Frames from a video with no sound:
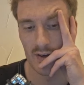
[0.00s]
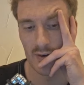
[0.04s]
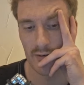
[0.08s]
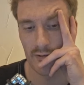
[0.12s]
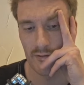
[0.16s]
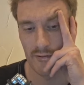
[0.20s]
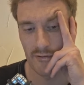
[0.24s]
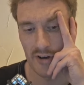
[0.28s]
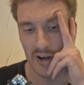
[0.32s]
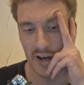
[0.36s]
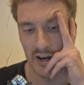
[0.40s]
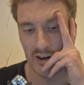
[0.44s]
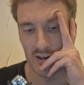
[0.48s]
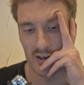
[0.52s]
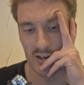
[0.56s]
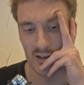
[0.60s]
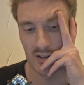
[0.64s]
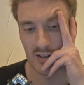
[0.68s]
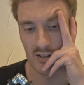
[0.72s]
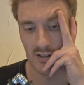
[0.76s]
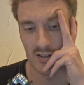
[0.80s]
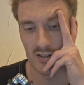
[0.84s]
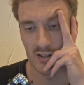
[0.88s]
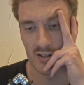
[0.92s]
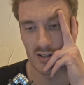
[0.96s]

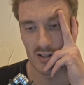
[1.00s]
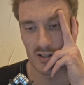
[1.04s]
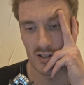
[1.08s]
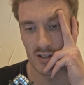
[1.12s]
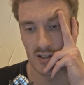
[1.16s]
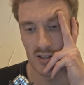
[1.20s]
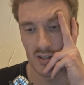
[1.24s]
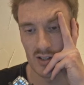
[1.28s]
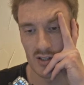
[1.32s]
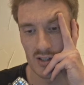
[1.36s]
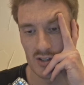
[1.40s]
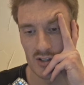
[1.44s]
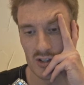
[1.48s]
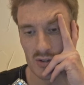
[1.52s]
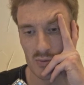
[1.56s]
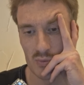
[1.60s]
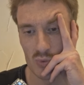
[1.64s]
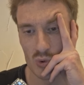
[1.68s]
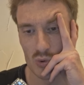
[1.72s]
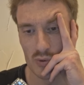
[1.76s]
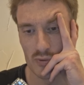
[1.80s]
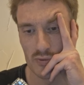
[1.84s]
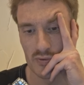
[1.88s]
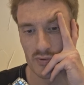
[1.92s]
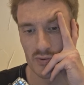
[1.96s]
fair and
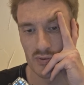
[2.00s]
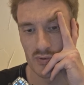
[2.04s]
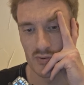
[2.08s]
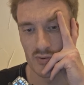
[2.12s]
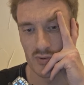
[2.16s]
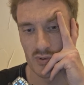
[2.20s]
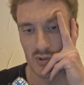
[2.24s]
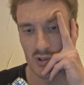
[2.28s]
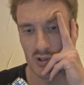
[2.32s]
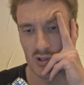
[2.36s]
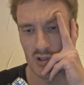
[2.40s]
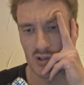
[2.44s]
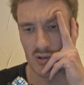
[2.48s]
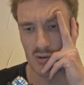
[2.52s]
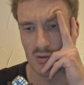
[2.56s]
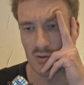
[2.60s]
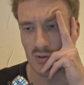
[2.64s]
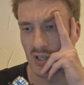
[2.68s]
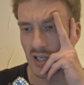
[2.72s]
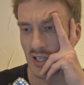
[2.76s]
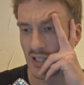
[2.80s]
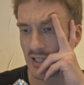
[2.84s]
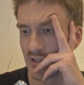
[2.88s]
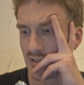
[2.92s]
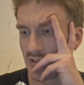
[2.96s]
smooth. All
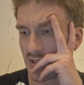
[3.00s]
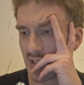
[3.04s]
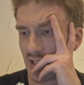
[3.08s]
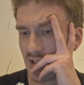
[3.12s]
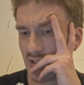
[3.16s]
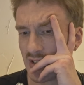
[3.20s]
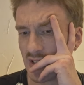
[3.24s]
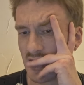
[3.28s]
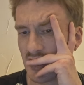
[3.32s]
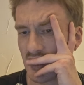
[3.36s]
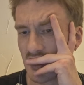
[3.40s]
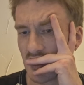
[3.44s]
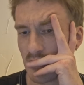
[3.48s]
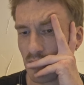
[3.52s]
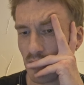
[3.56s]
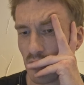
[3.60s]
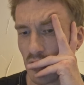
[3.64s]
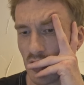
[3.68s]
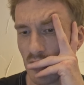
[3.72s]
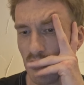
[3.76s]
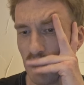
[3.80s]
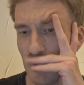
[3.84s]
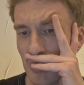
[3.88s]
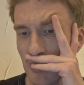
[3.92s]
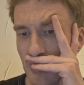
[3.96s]
right, now this is
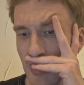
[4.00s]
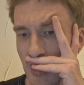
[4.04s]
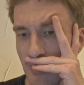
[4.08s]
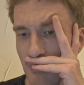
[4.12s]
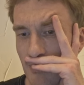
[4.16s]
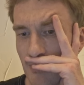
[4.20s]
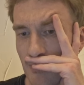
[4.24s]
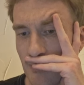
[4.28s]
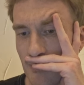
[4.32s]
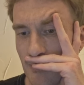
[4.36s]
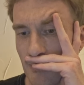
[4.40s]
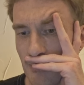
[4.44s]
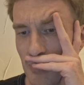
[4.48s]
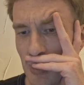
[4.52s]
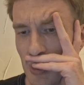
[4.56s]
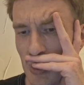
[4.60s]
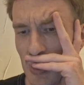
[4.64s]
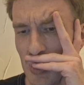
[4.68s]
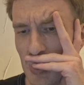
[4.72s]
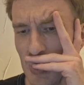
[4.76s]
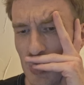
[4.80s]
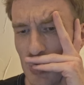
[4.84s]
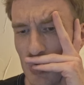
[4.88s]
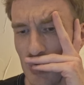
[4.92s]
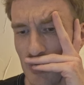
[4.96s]
more built up.
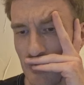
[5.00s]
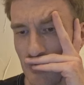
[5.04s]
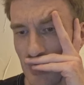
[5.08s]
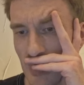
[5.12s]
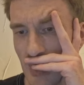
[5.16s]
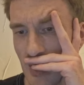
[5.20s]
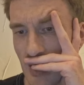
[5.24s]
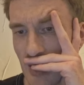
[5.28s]
Beautiful